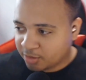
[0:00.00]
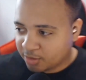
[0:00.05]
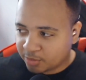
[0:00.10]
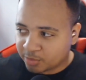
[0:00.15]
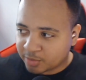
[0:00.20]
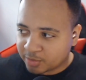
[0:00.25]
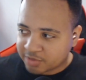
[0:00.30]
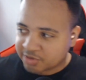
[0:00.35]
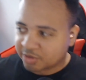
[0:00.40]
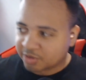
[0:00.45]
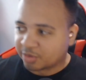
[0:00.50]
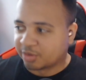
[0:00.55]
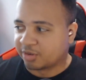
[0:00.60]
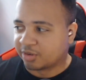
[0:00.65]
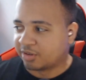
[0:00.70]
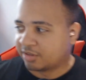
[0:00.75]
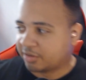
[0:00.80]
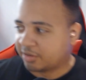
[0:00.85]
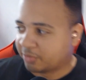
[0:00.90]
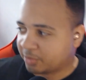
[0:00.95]
What's going
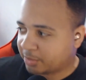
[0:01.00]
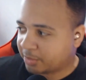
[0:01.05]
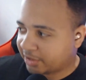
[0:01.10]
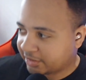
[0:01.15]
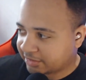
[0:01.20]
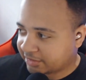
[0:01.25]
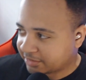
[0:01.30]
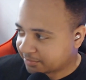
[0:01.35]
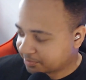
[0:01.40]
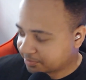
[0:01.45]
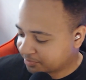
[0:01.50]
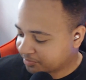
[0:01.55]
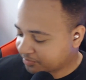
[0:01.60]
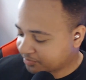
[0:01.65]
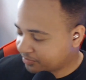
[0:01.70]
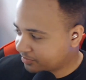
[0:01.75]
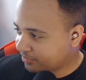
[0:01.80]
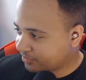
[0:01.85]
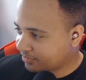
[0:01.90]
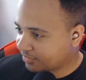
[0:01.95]
on, everybody?
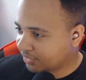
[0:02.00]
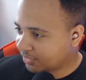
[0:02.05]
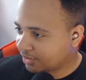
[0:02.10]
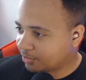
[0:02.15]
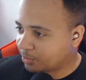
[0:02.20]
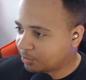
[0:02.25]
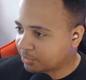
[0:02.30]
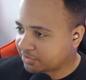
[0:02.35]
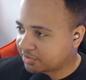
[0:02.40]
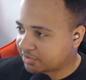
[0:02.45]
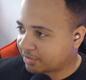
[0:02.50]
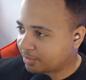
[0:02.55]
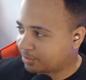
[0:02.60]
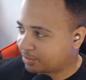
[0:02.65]
What's up?